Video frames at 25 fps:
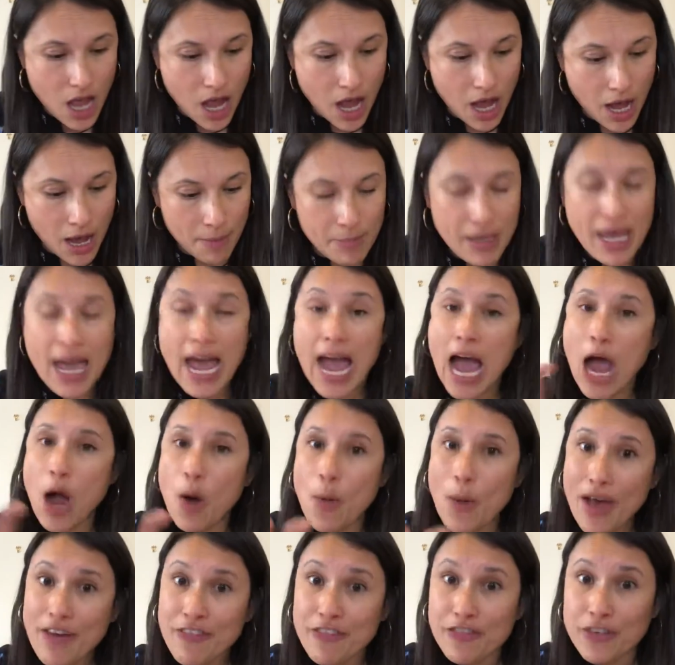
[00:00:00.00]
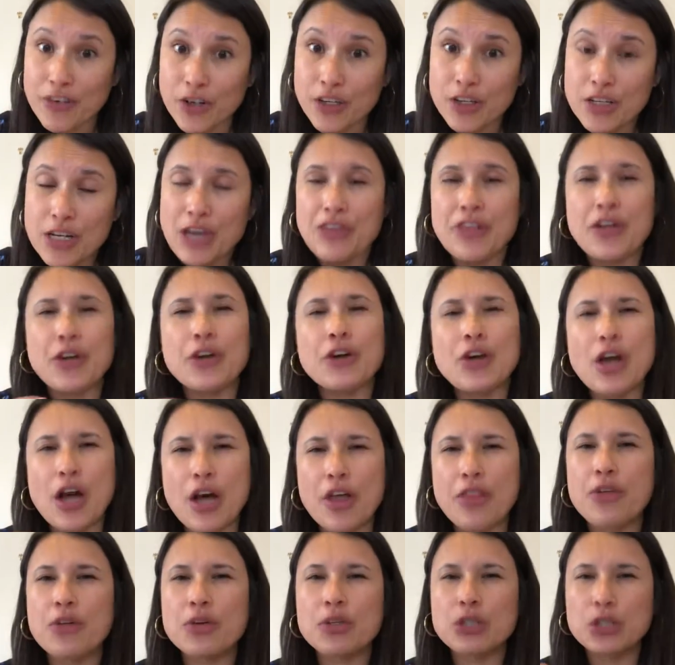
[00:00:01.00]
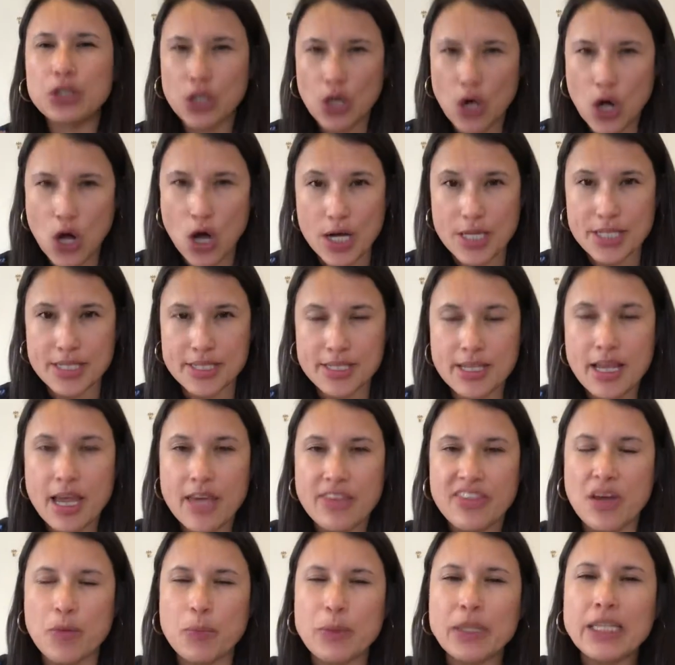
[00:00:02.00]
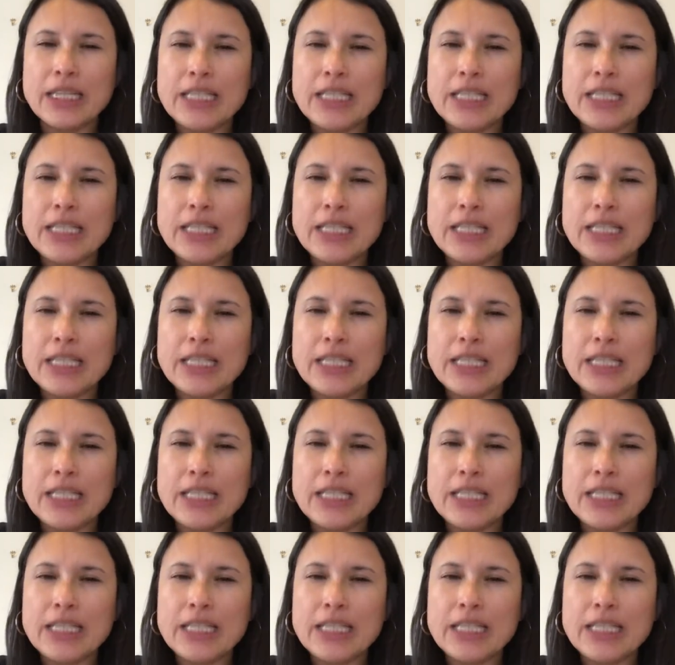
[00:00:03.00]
However, there are other laws that we